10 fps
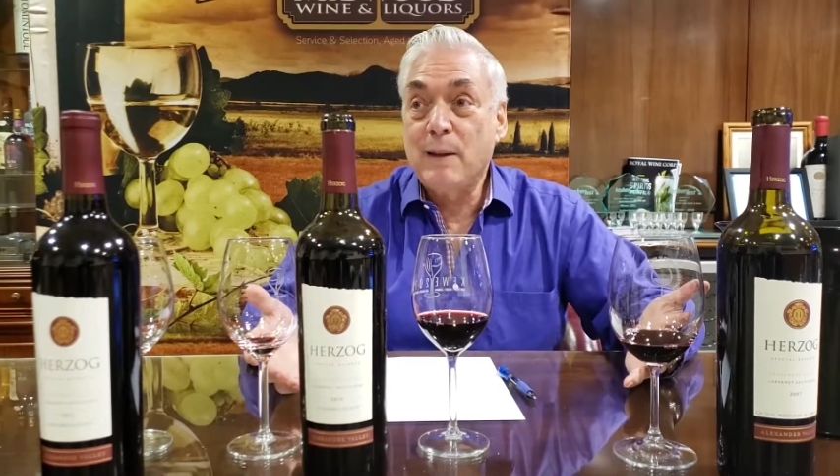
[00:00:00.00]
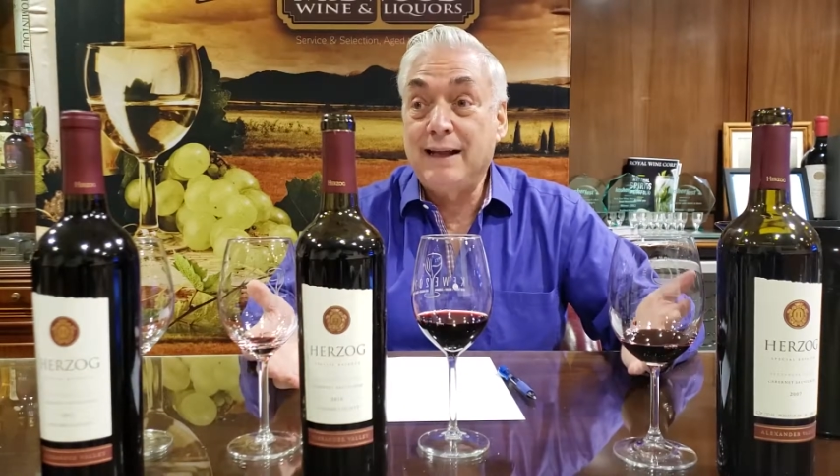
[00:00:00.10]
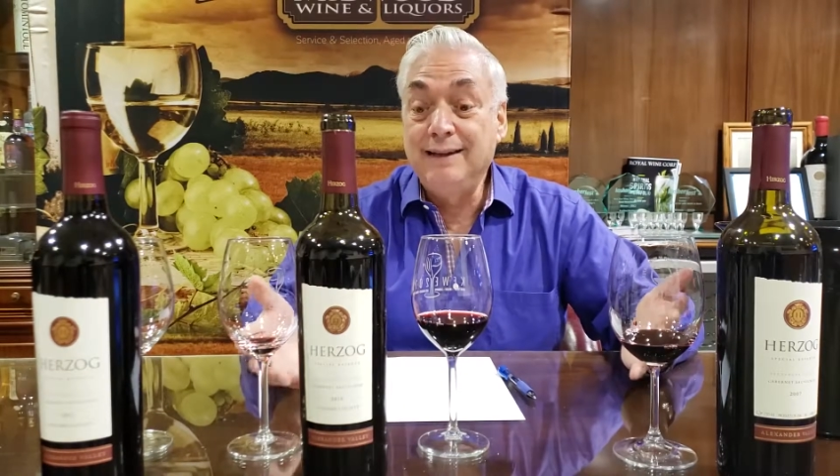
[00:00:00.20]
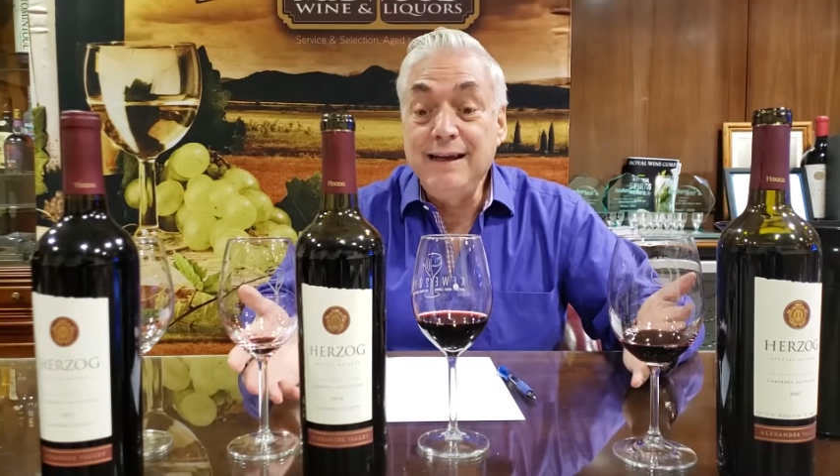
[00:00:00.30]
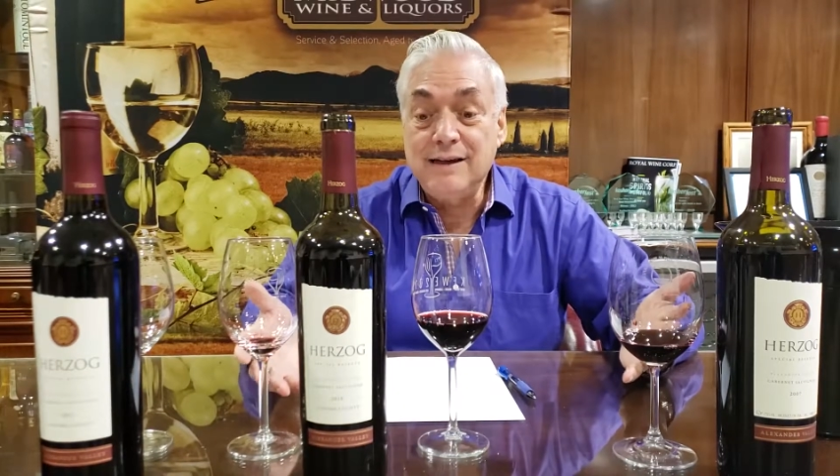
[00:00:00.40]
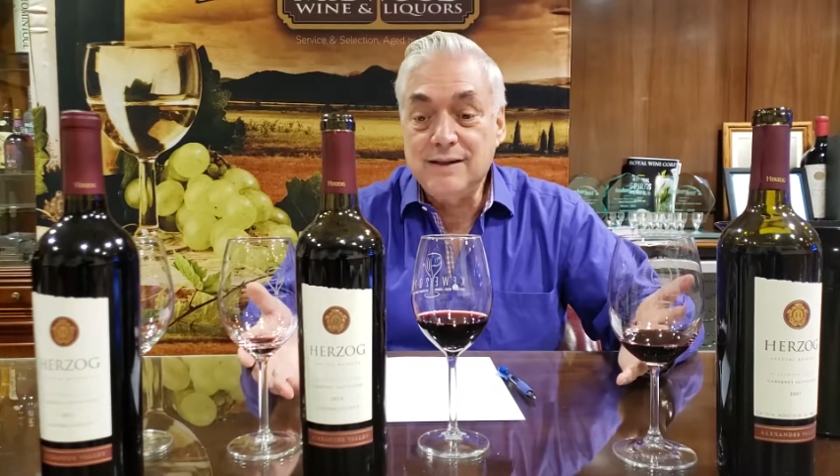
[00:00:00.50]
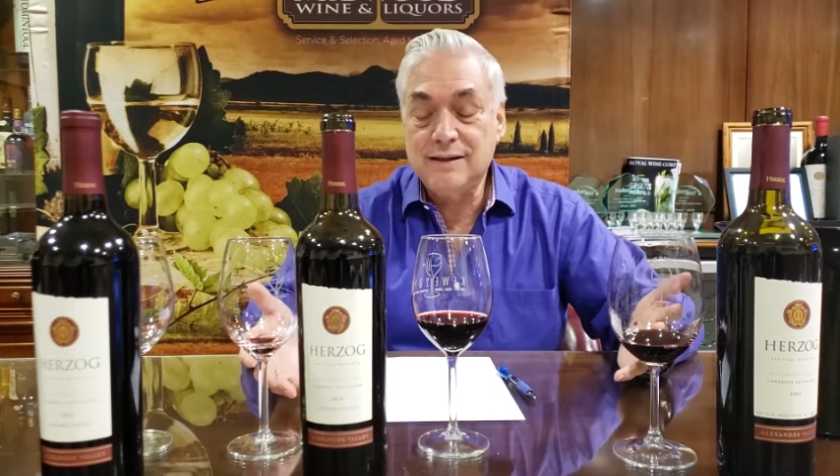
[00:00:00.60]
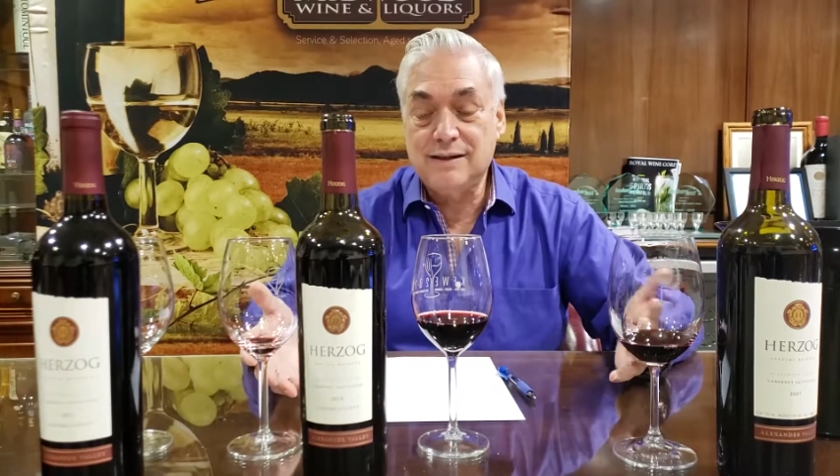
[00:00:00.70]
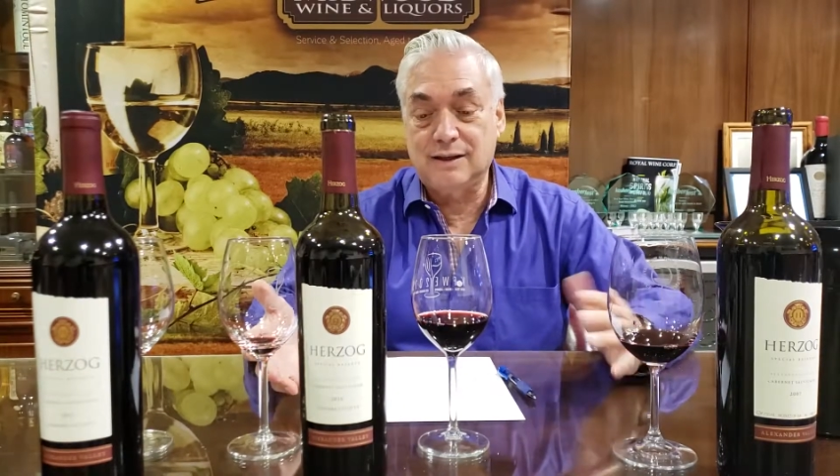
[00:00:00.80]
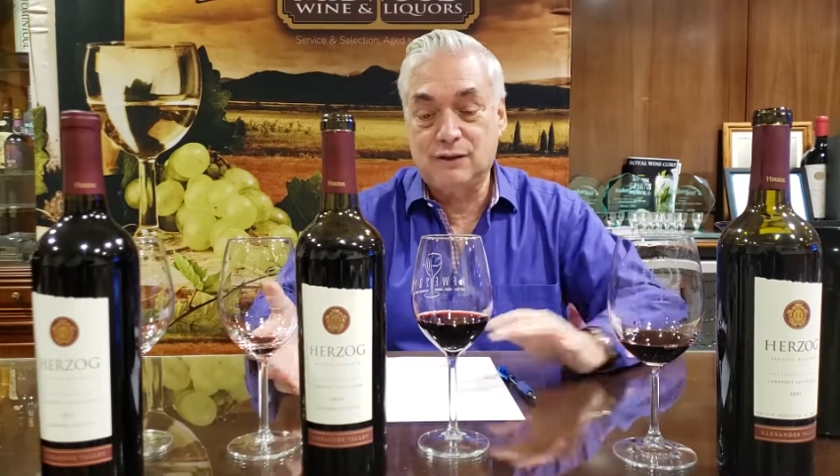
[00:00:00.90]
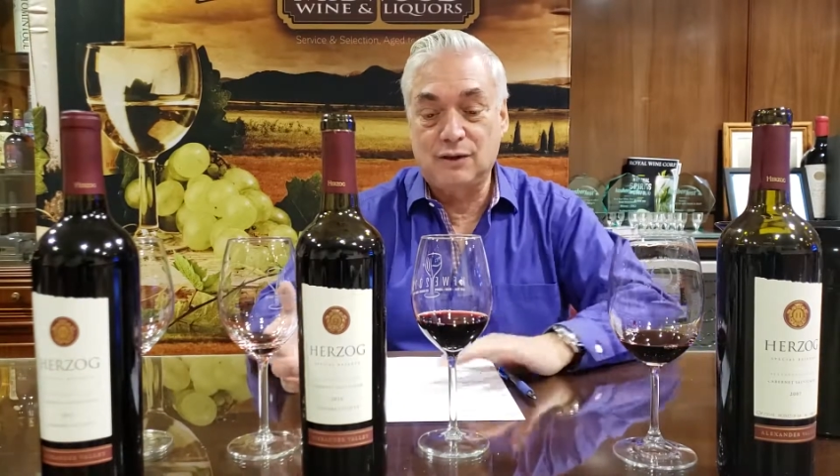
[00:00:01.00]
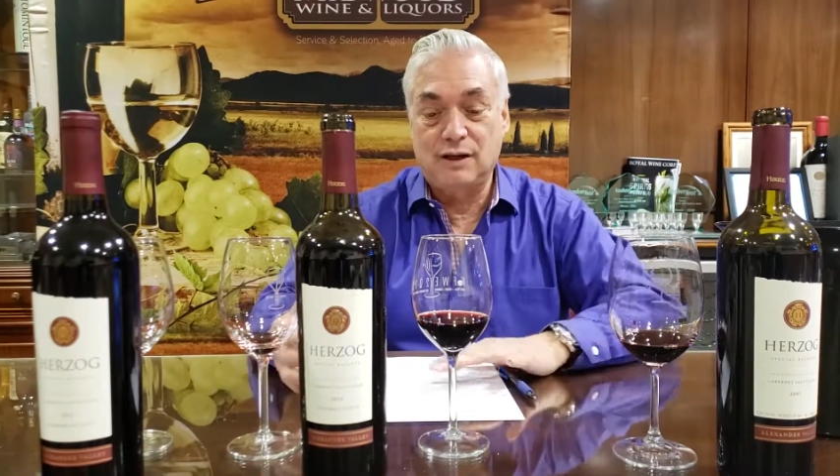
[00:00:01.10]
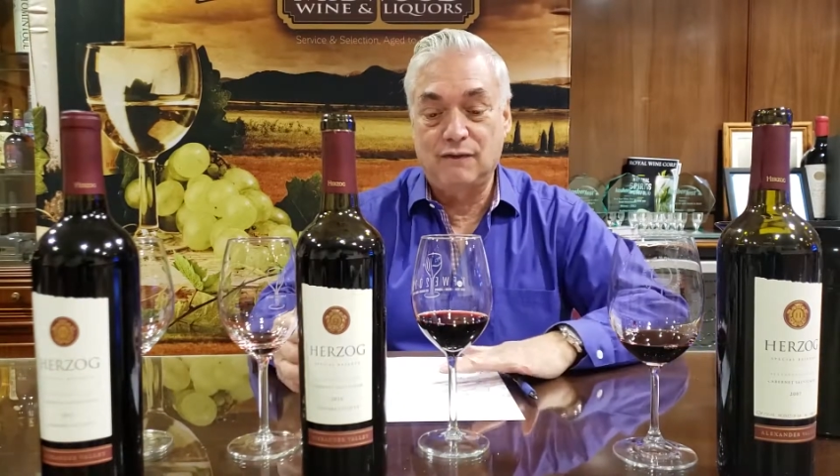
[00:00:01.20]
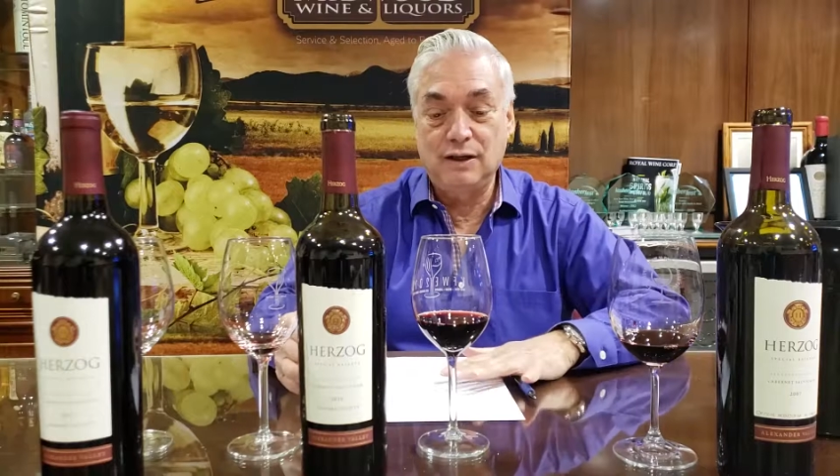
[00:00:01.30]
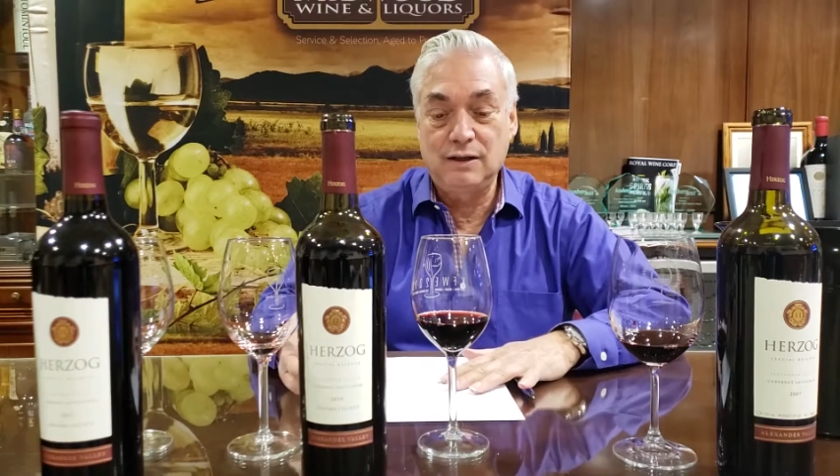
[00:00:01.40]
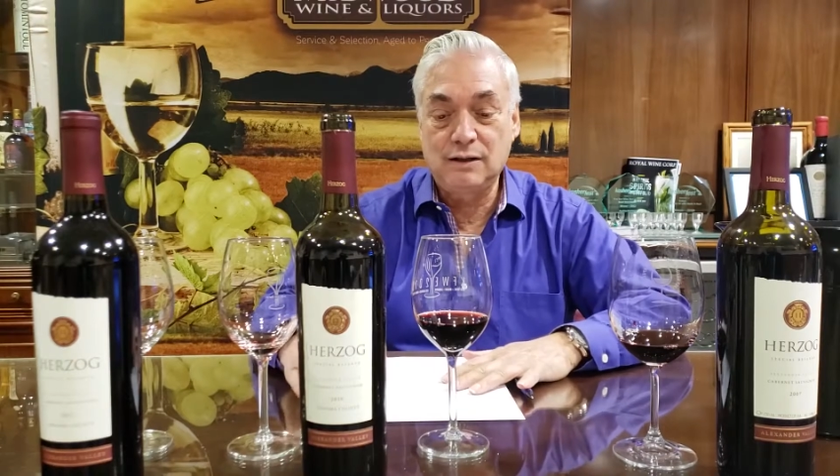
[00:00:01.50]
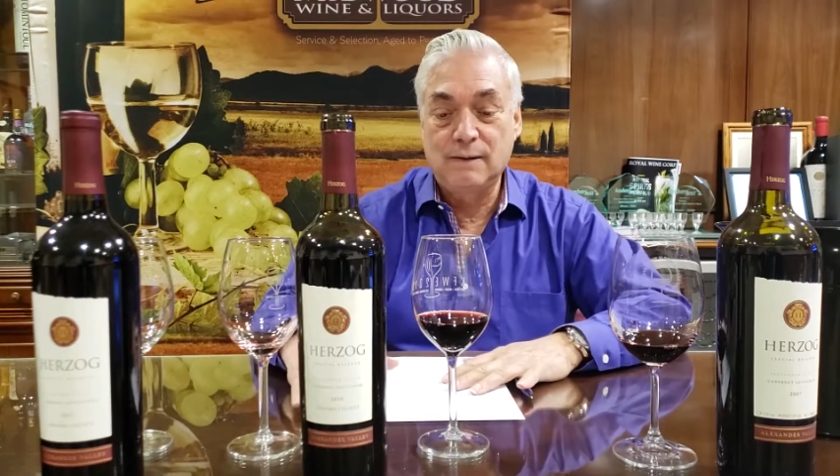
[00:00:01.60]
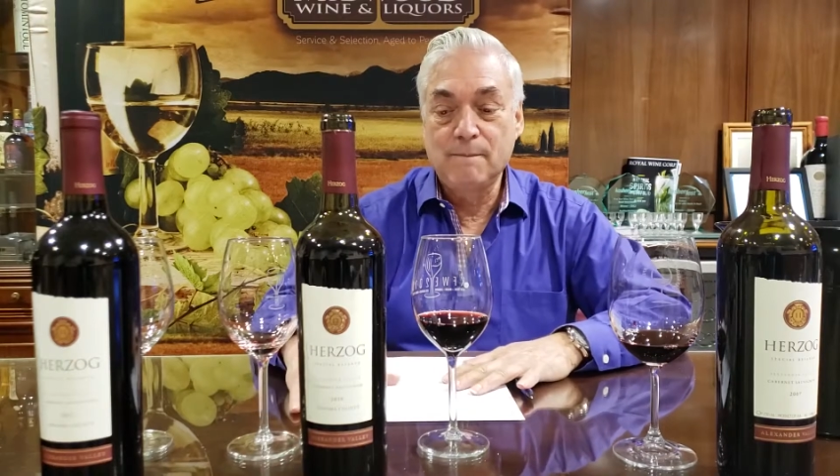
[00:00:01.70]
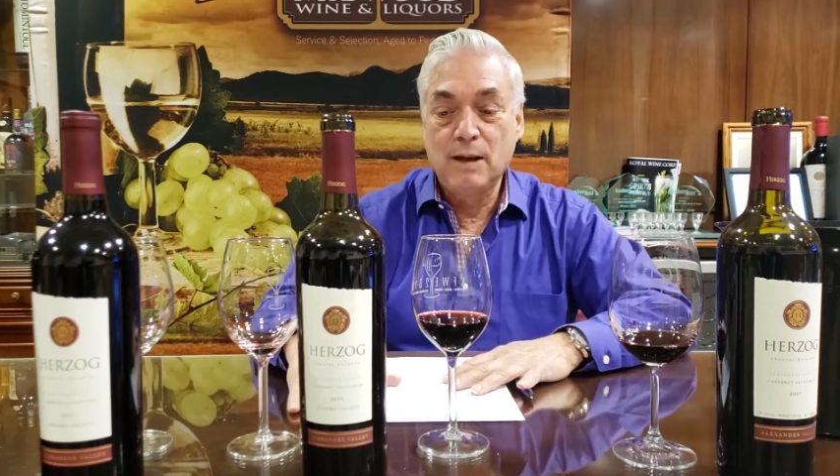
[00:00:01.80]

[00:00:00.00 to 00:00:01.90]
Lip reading: At least 6 or 7 years.